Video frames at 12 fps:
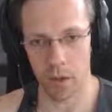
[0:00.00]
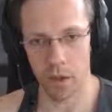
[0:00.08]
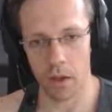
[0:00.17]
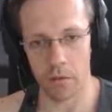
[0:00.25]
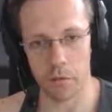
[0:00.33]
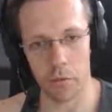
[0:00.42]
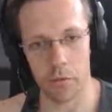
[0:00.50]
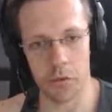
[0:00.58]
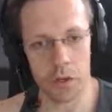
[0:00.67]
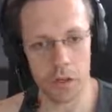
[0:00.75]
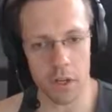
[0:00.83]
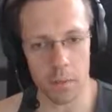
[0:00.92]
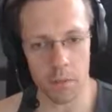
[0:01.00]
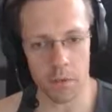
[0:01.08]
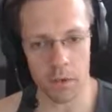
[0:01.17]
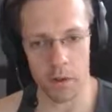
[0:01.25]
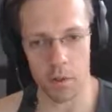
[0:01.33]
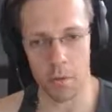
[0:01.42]
And for the chin-ups
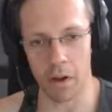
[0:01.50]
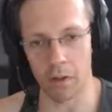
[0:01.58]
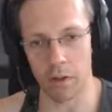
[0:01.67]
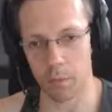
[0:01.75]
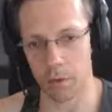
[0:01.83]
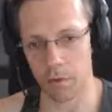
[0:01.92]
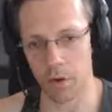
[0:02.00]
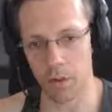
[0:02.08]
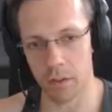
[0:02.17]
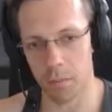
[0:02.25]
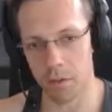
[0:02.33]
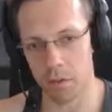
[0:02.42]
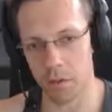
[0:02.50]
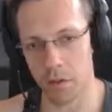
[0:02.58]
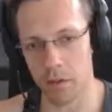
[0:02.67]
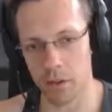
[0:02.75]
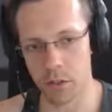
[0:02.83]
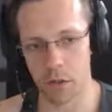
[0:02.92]
and the biceps and triceps
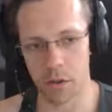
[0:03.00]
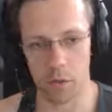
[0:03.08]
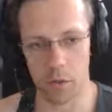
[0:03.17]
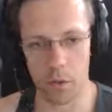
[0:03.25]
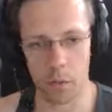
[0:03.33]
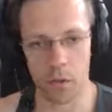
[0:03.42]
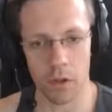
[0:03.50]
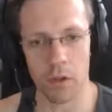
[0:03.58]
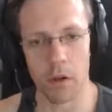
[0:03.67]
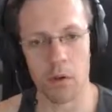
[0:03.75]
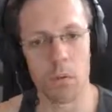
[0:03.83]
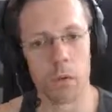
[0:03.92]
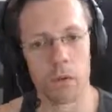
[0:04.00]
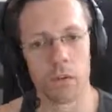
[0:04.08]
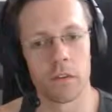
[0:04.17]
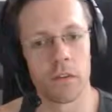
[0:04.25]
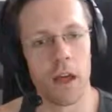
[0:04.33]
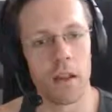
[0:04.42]
isolation and the rows, I go with a
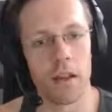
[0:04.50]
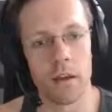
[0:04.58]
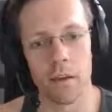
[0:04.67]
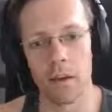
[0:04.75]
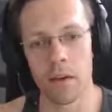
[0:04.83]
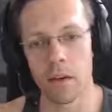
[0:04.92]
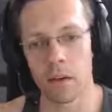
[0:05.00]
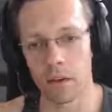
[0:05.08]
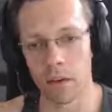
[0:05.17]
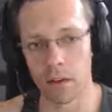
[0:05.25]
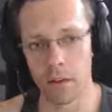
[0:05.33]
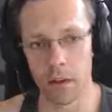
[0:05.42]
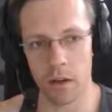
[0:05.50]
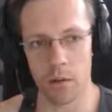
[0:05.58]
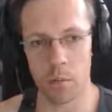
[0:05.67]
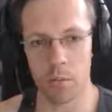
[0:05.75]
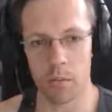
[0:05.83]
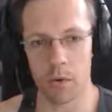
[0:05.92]
standard
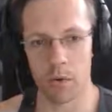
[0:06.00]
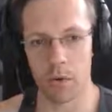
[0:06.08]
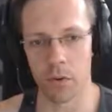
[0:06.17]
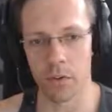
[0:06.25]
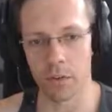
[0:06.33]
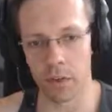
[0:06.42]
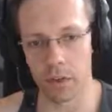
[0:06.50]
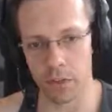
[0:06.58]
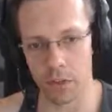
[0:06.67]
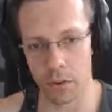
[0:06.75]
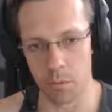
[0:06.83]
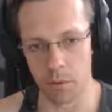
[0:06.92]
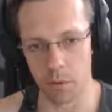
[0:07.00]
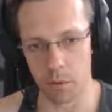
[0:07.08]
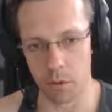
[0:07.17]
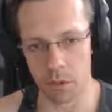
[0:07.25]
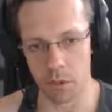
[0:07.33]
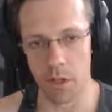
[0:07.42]
linear periodization
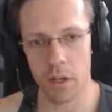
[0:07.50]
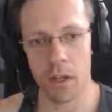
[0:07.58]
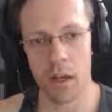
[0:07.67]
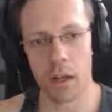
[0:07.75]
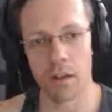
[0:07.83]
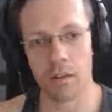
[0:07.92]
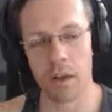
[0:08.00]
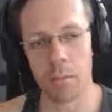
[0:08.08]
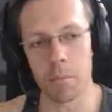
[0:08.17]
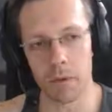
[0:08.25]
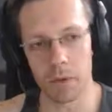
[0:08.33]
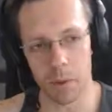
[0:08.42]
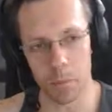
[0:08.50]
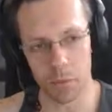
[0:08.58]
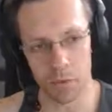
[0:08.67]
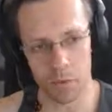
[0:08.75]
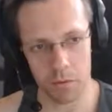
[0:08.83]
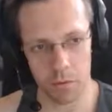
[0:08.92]
approach. And
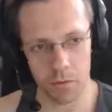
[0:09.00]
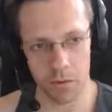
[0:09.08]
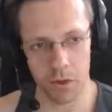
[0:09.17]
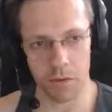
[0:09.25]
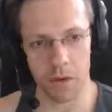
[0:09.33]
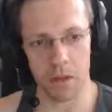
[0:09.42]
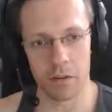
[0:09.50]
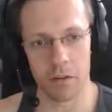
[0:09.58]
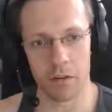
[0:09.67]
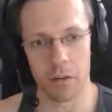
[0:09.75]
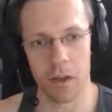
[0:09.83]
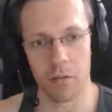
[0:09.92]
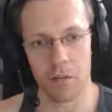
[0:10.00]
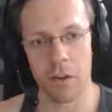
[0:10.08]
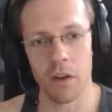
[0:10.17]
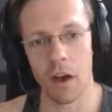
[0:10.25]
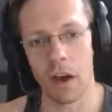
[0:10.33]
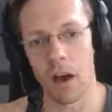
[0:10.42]
sometimes, for the isolation stuff,
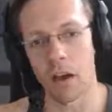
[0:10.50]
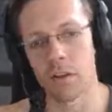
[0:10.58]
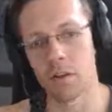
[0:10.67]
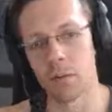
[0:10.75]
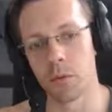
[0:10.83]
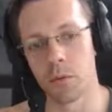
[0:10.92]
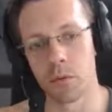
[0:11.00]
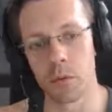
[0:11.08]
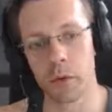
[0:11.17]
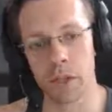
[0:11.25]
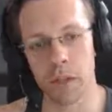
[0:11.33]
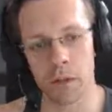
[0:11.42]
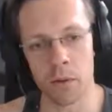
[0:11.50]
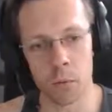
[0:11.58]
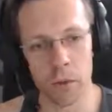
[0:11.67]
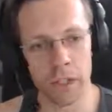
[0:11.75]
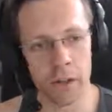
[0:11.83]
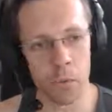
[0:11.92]
I choose
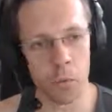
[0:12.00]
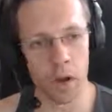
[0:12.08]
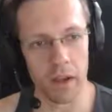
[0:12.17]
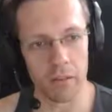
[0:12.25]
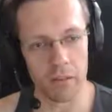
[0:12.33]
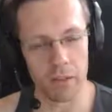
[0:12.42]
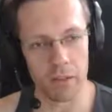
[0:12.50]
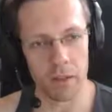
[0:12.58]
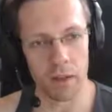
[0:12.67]
3-week waves.